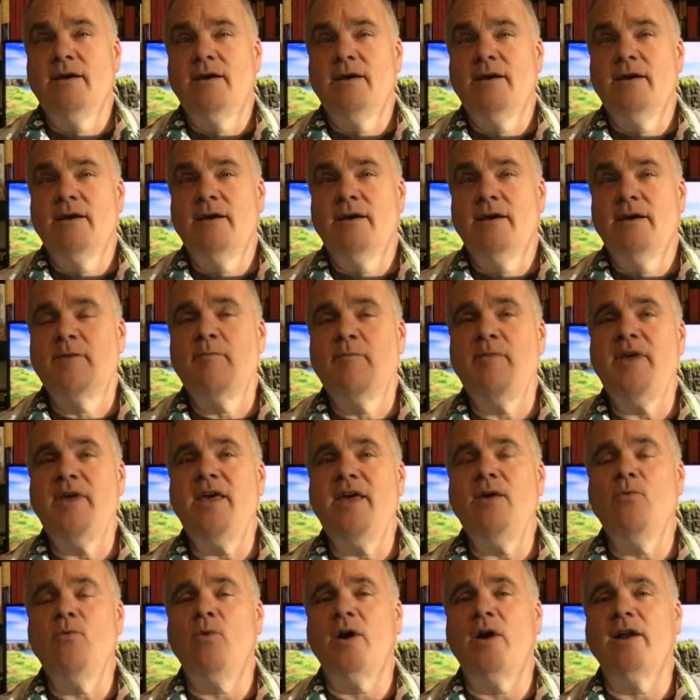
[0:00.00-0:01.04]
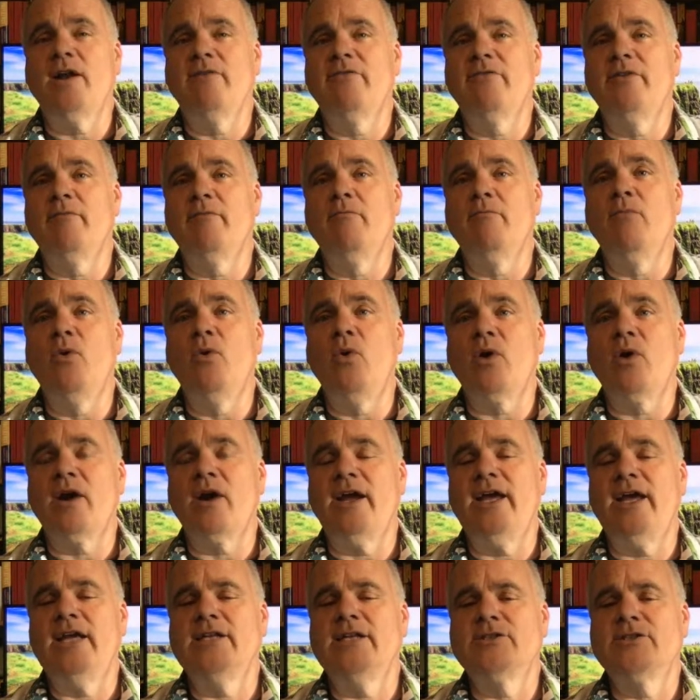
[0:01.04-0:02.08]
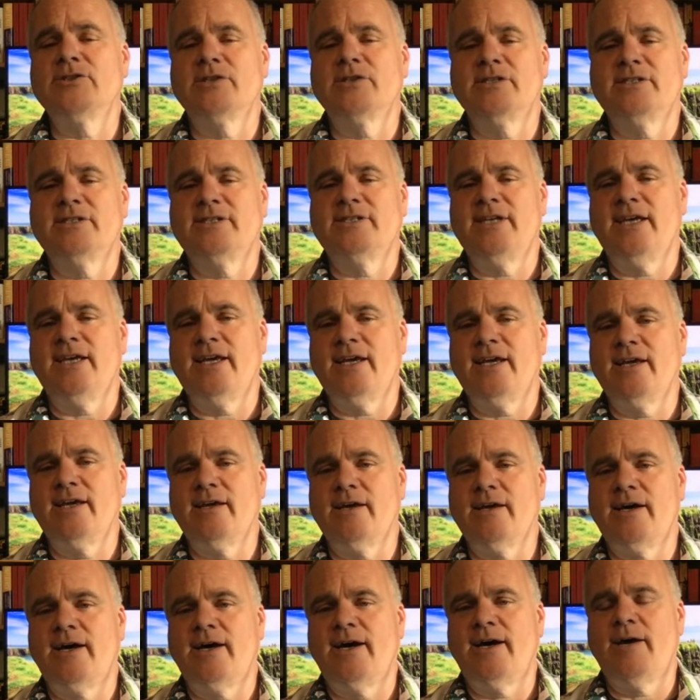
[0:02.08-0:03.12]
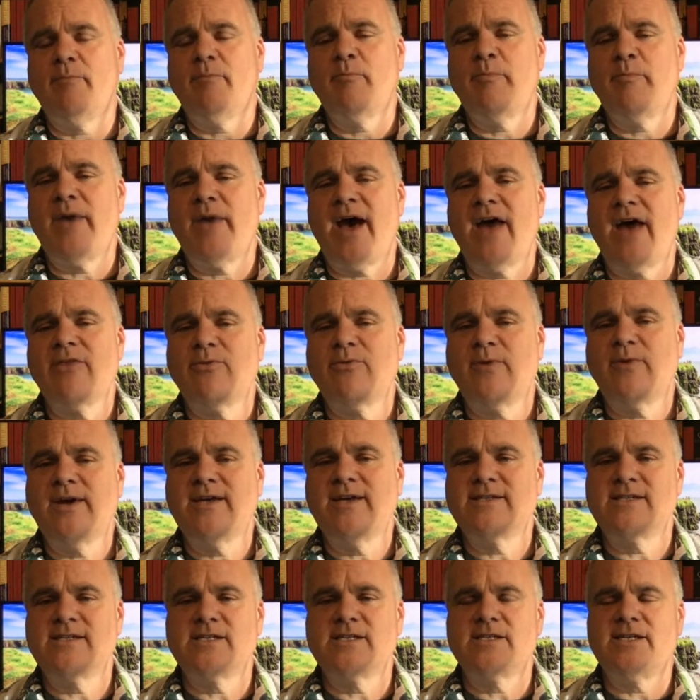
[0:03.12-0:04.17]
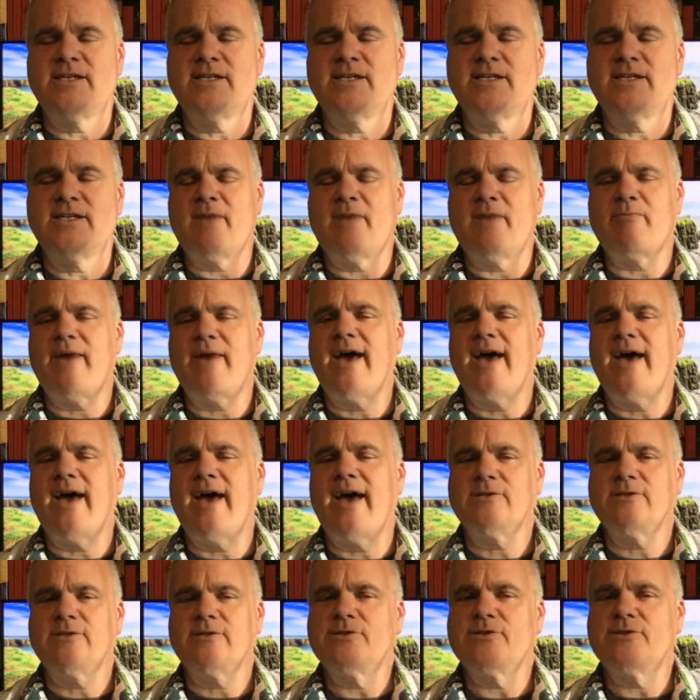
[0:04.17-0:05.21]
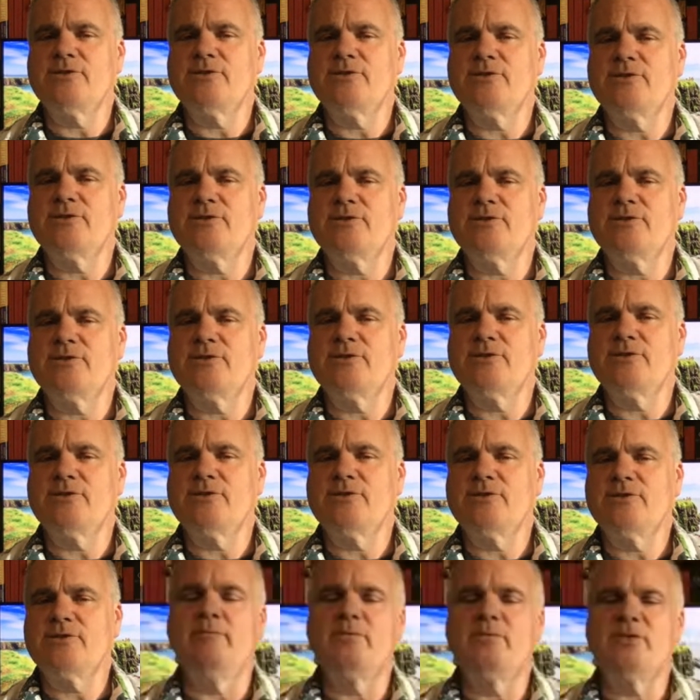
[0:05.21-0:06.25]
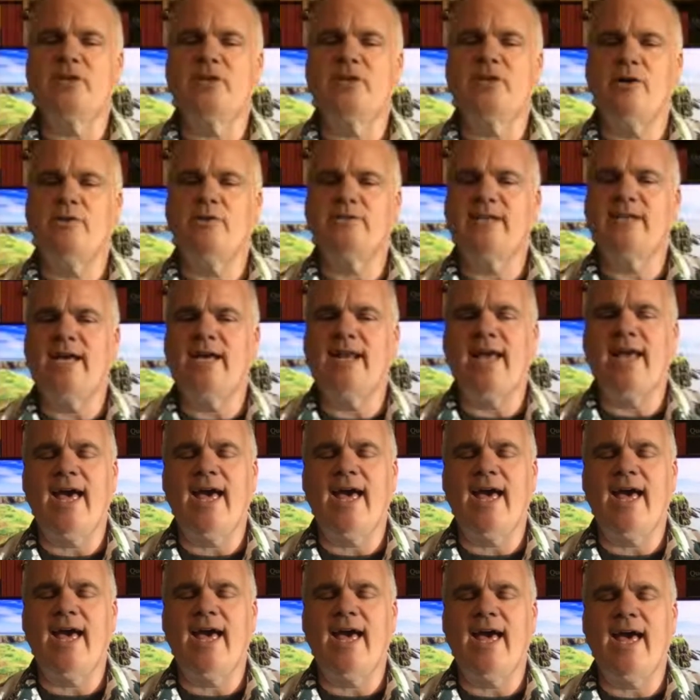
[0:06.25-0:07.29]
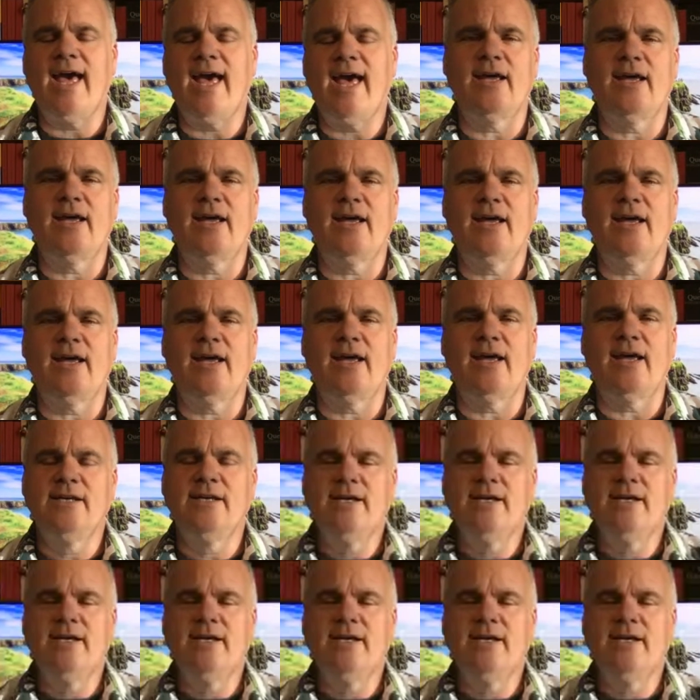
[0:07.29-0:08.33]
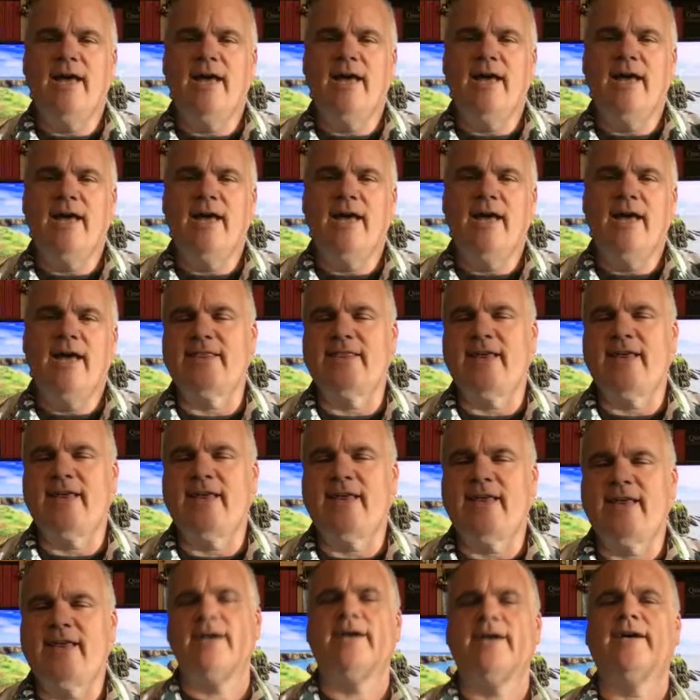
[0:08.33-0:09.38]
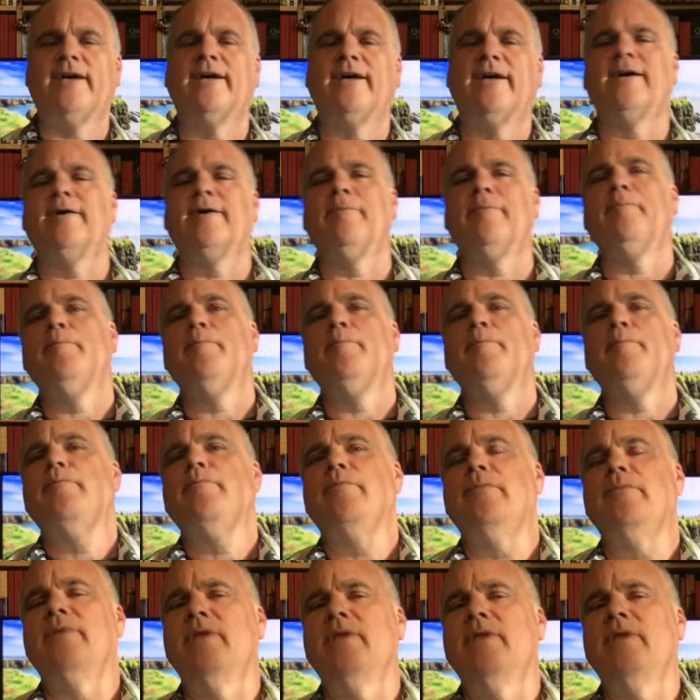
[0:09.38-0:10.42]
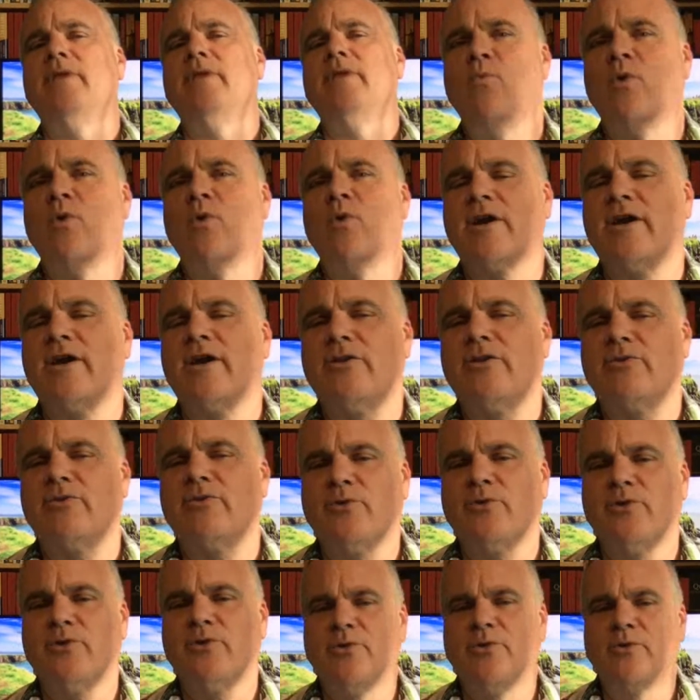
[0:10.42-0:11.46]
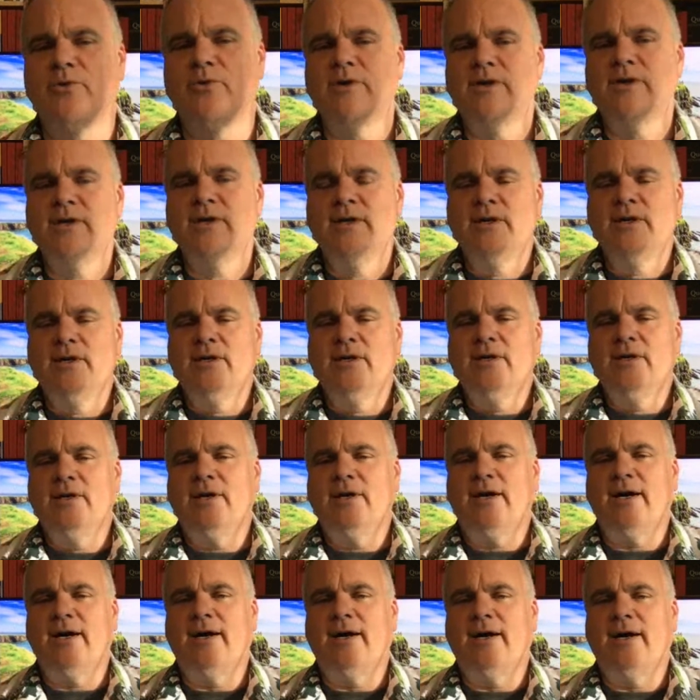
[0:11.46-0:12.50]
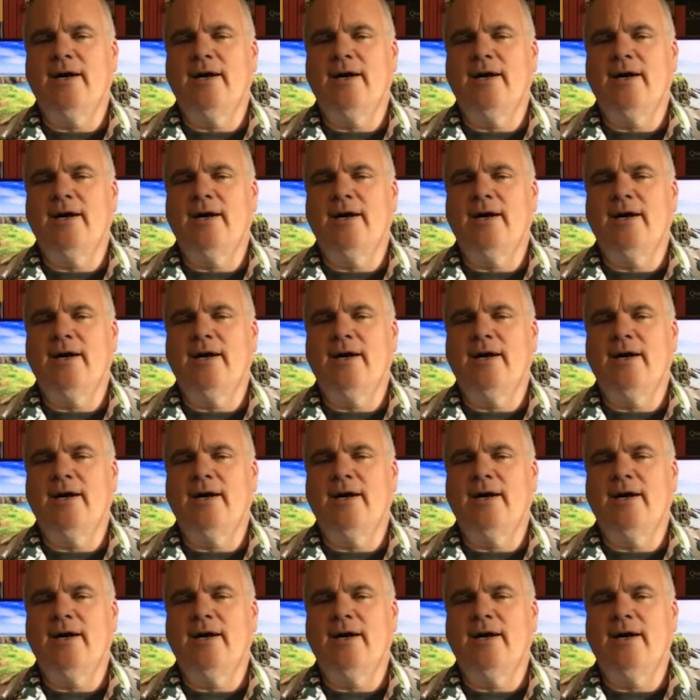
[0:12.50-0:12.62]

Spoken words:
To me, one of the more interesting pathways is mathematics. So data analytics and things like that, and working through uh,